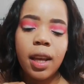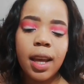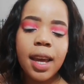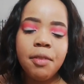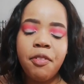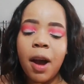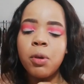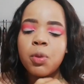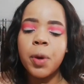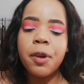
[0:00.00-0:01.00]
If I
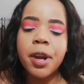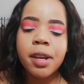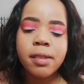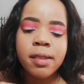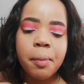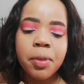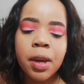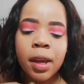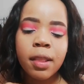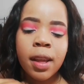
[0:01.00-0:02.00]
was wearing
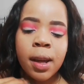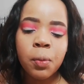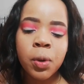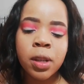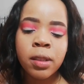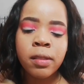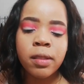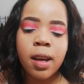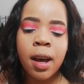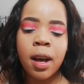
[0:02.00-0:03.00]
something that was
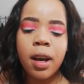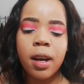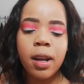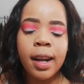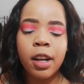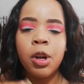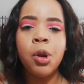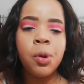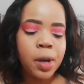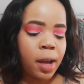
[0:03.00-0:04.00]
like
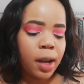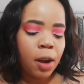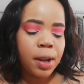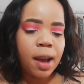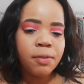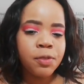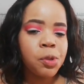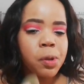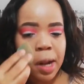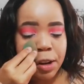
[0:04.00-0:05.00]
low neck, I would have
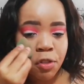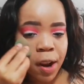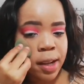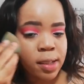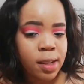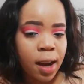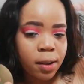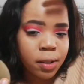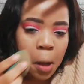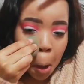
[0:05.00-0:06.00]
to like drag it
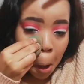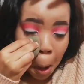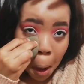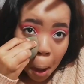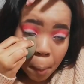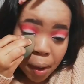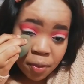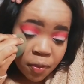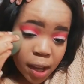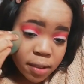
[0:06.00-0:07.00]
down my
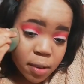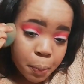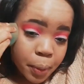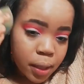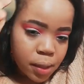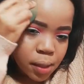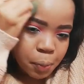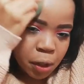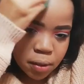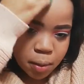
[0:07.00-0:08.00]
face, but
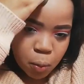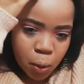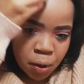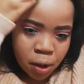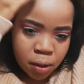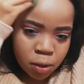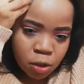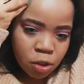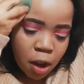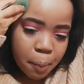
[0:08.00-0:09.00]
because I'm wearing this
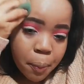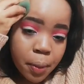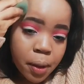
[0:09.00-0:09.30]
top